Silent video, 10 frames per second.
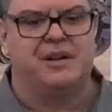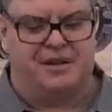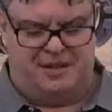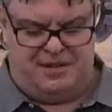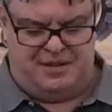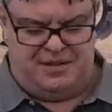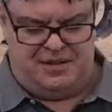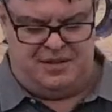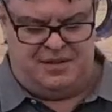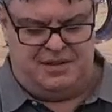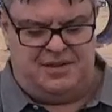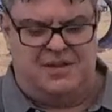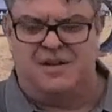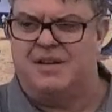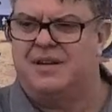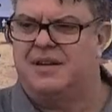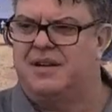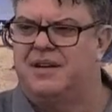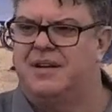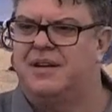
No one is speaking in this clip.